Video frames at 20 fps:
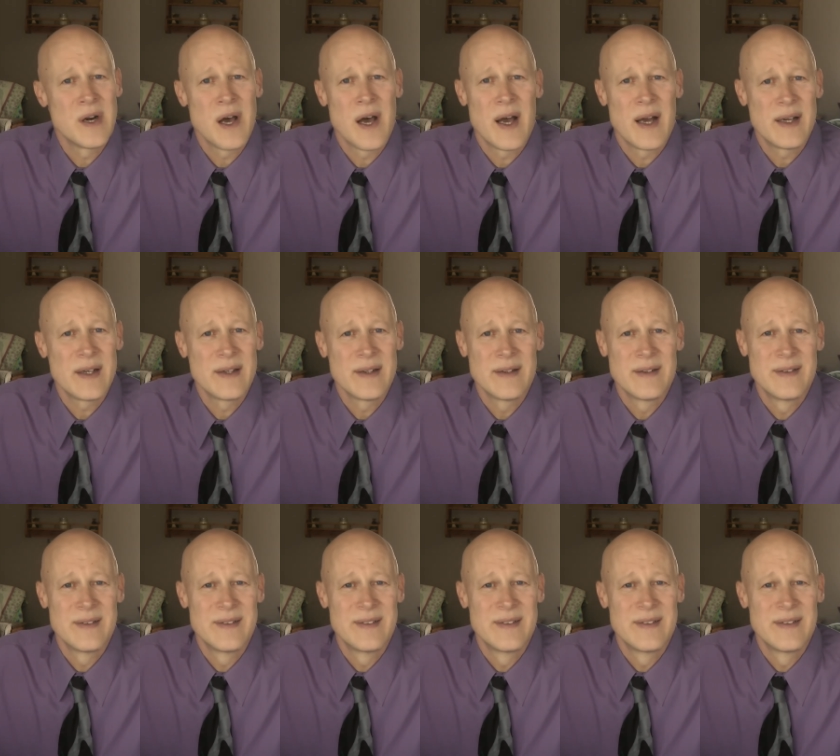knock.
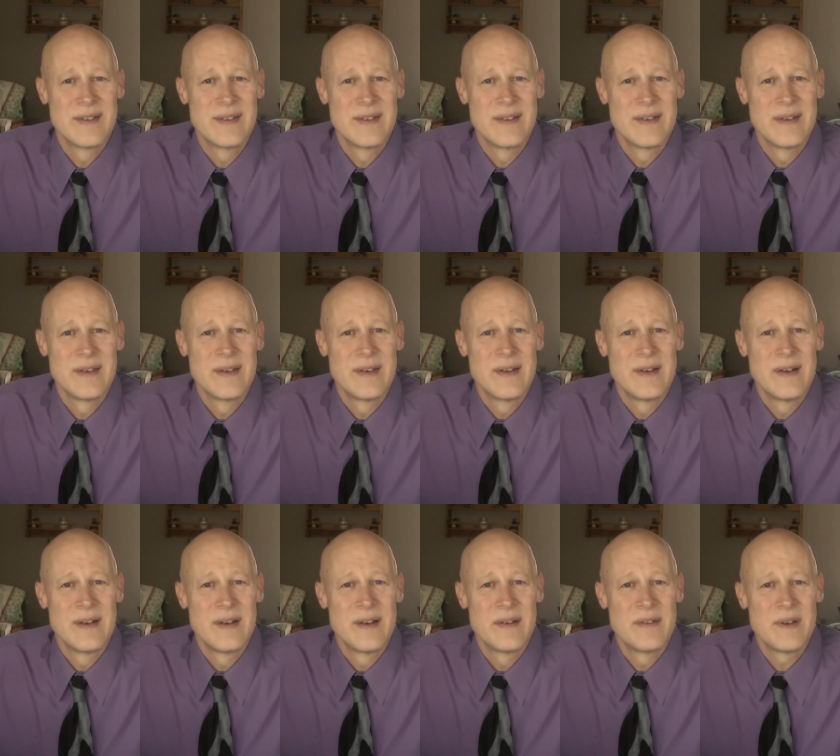
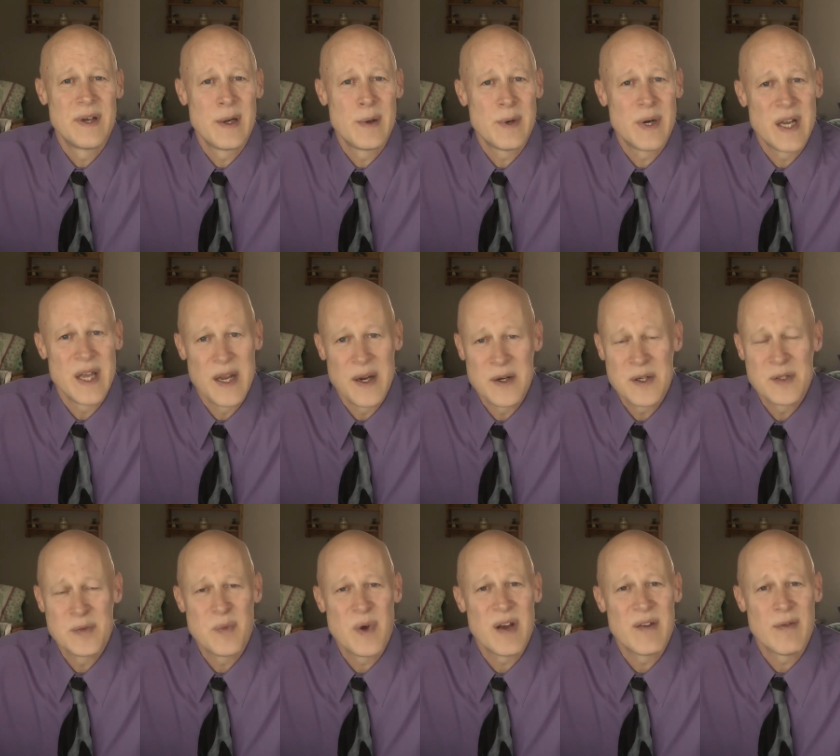If anyone
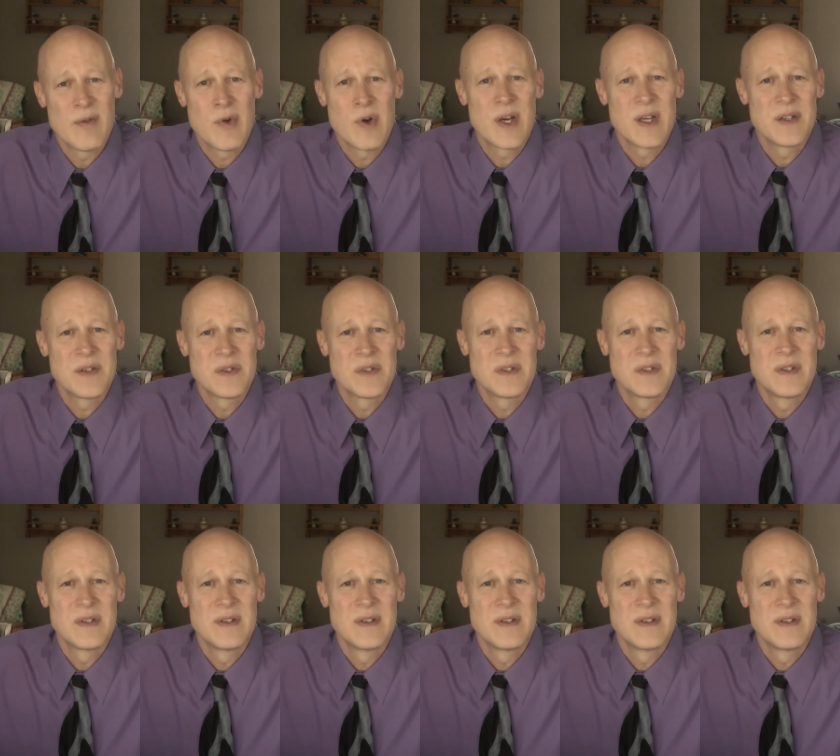hears my voice,